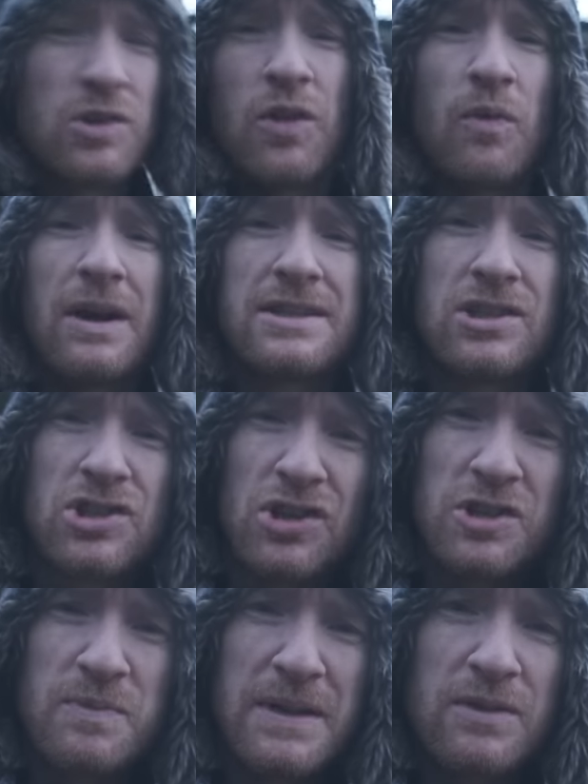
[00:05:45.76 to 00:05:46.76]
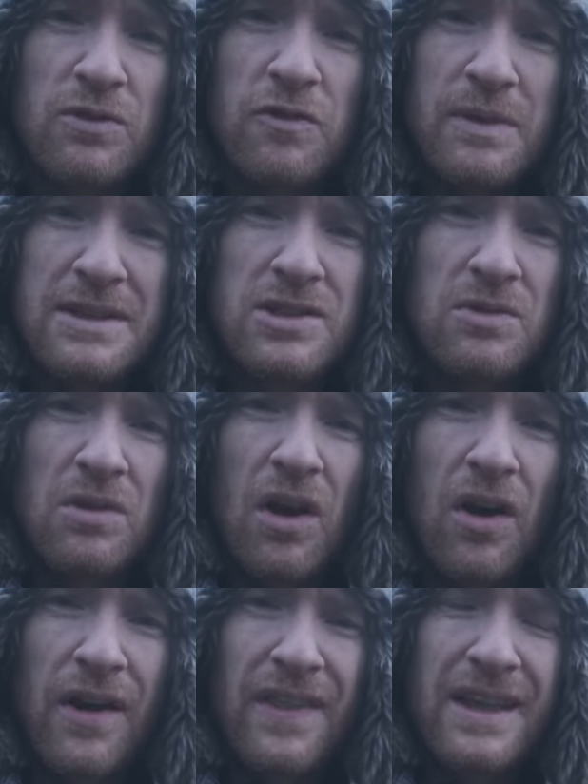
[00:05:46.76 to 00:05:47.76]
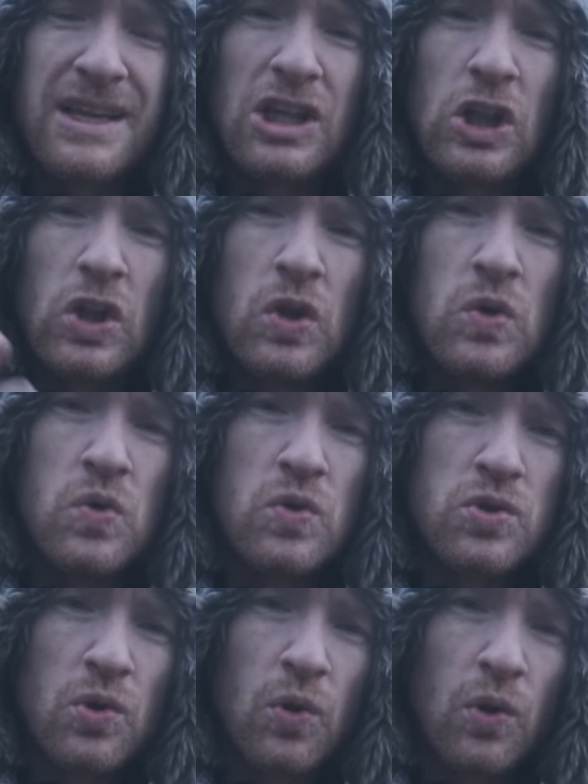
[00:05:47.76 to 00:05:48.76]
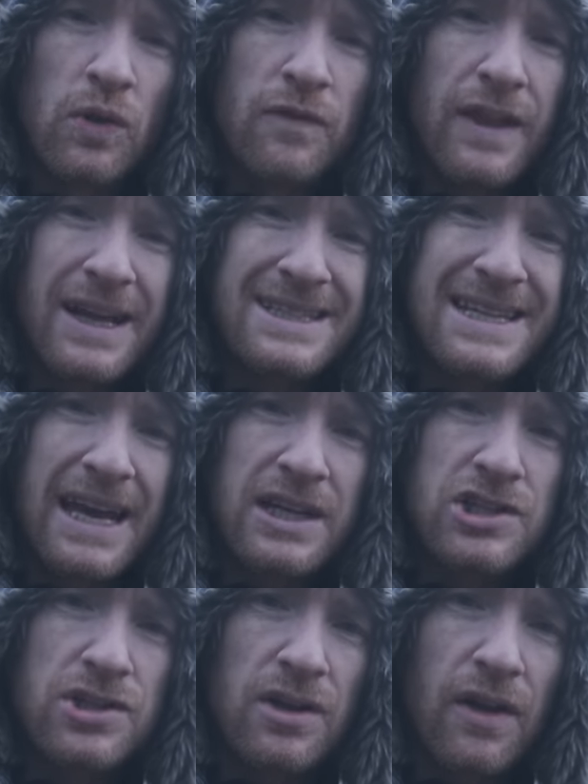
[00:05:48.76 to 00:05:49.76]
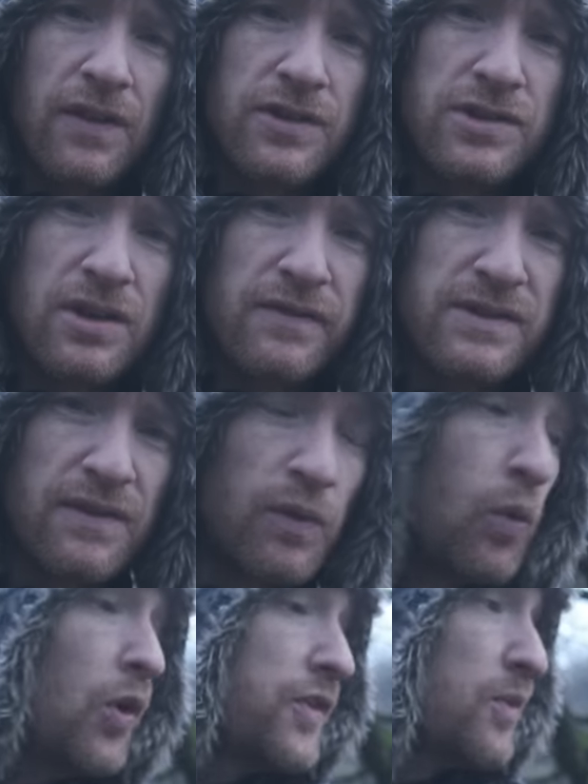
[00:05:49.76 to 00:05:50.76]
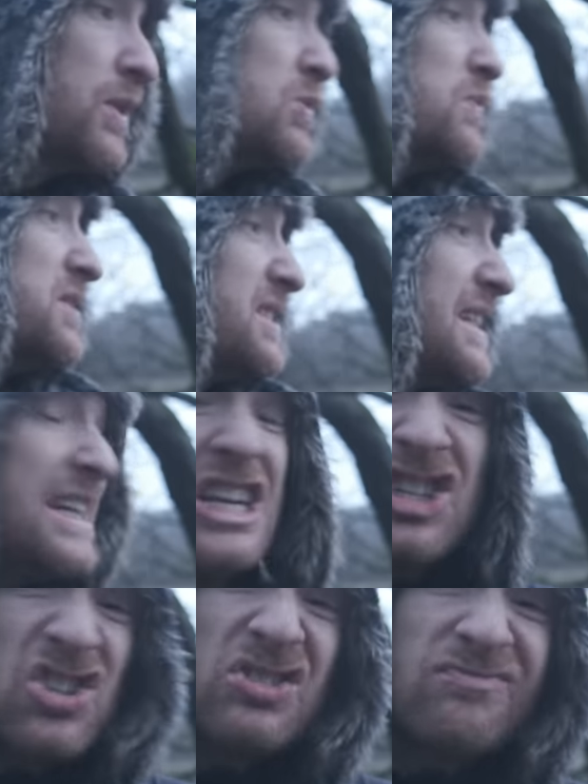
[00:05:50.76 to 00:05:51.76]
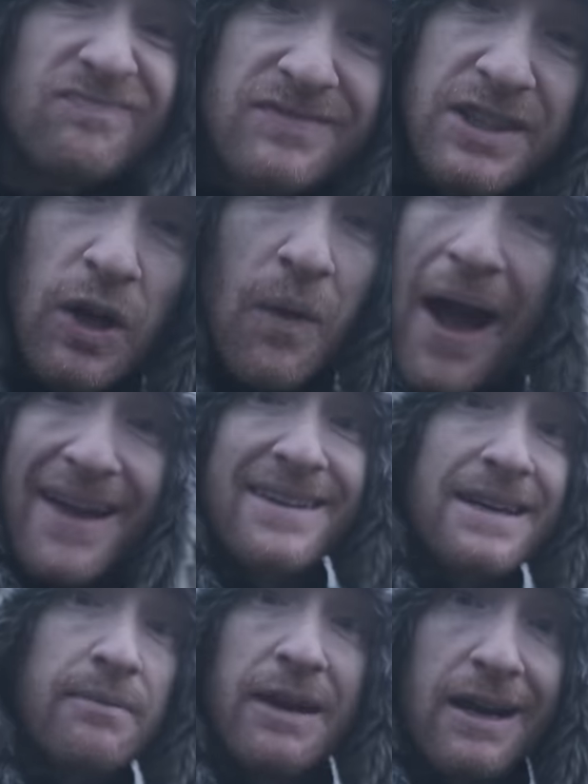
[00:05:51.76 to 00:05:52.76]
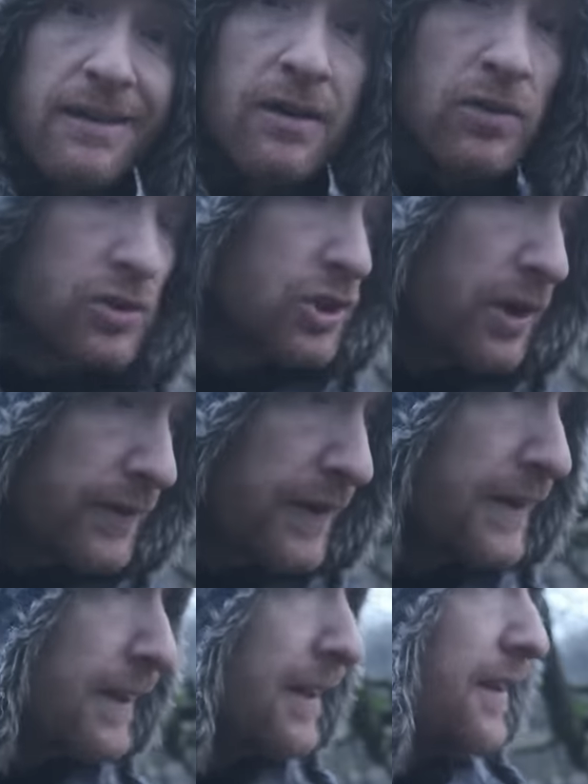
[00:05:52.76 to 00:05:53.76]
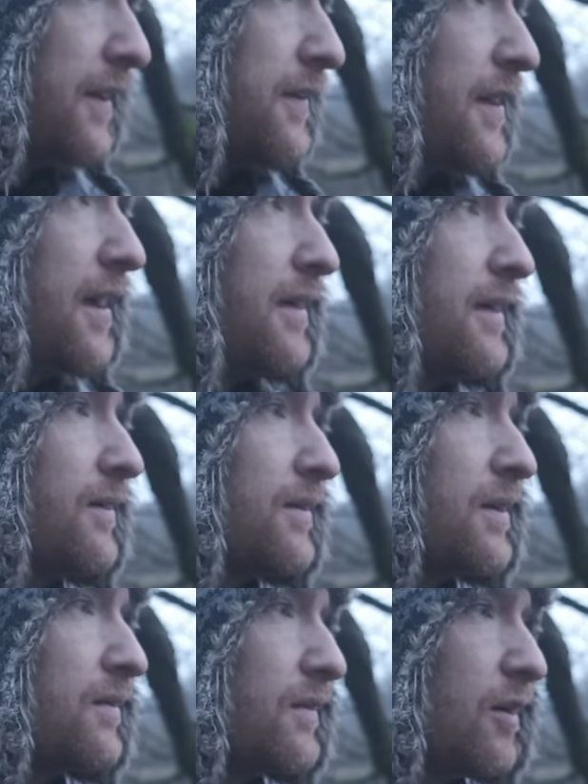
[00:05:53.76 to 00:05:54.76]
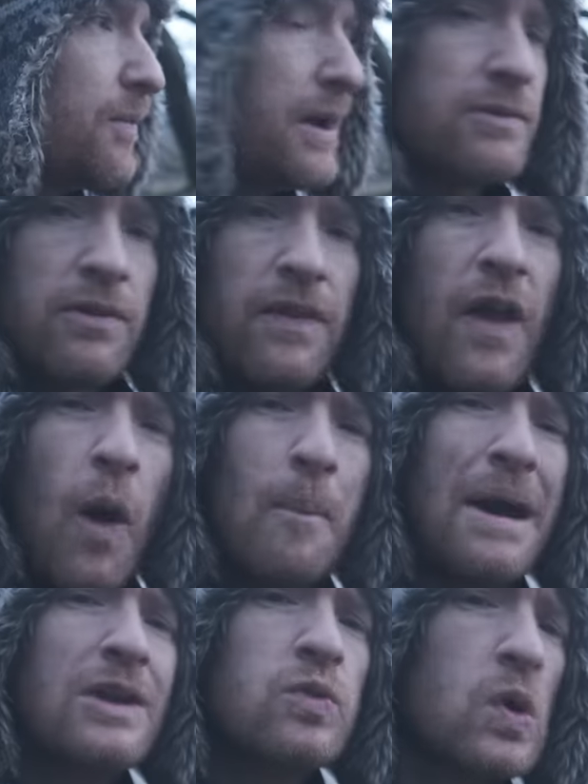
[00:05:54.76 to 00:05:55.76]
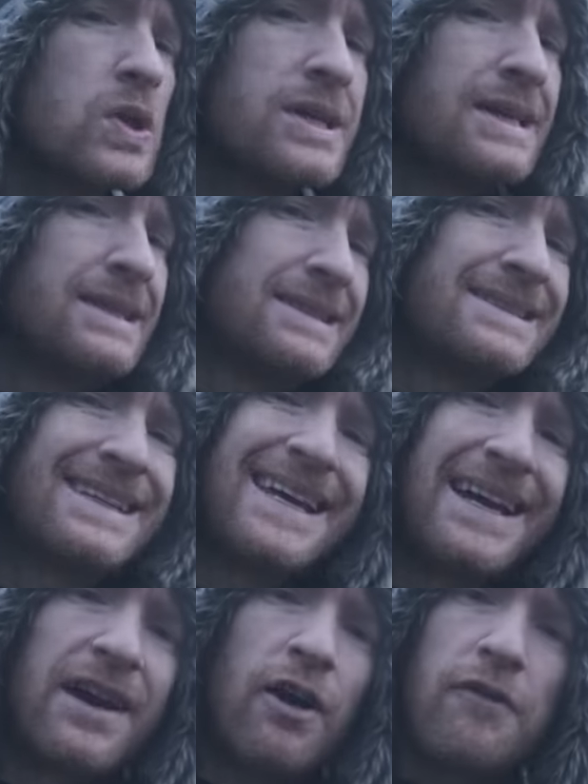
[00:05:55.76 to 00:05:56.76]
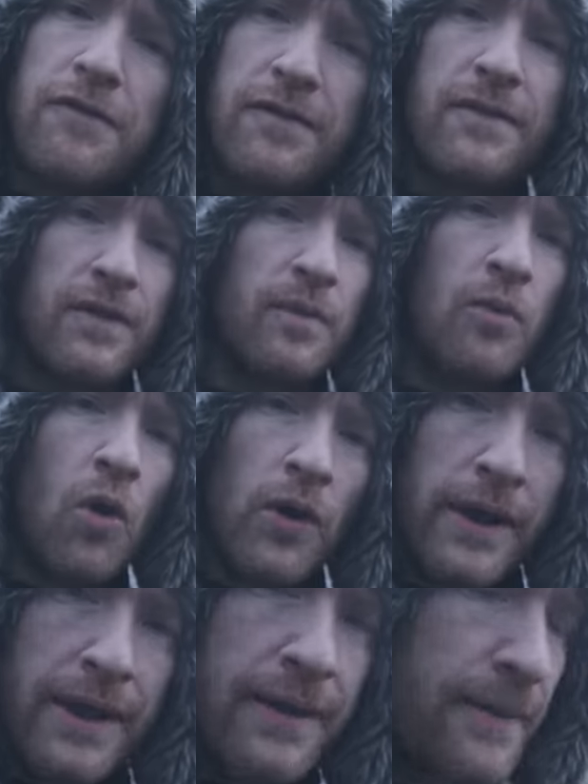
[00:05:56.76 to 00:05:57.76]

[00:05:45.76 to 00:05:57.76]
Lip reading: otherwise the shutter speed would have been too long and then you lose all of that texture on the surface of the water, which was the initial, you know, idea behind the whole shot. So yeah, there we go, not a bad one. Not a bad one to kick off the morning.